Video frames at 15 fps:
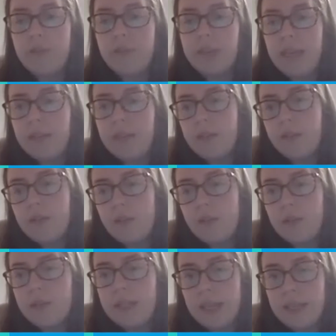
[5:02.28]
needs to
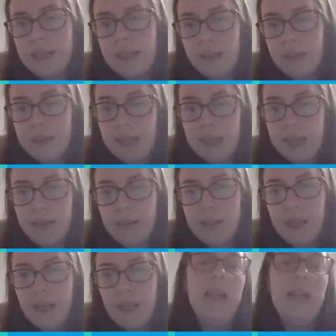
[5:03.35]
score 60%
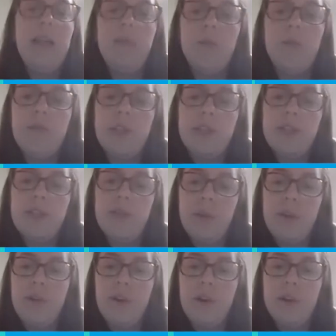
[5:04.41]
in order to
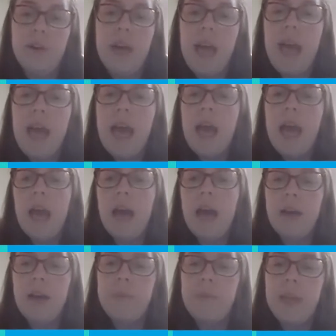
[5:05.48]
move on
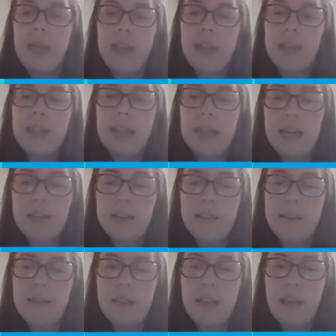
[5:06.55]
in the
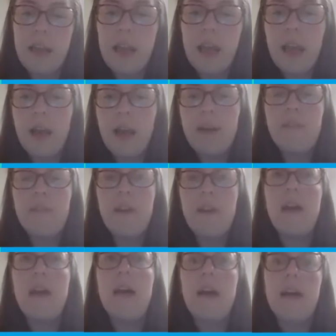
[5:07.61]
test.
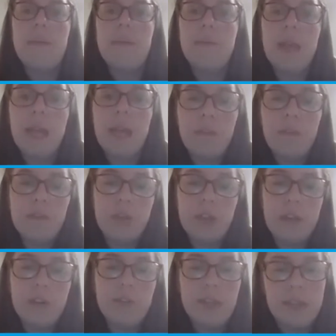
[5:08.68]
However, if your
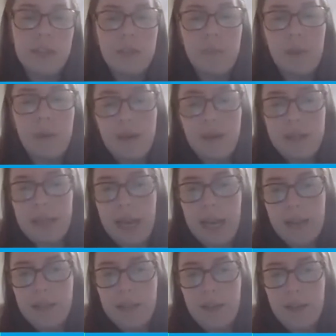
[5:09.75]
child doesn't pass the
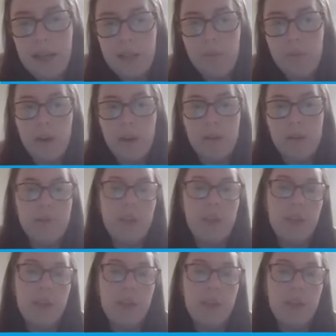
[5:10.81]
exercise, one or two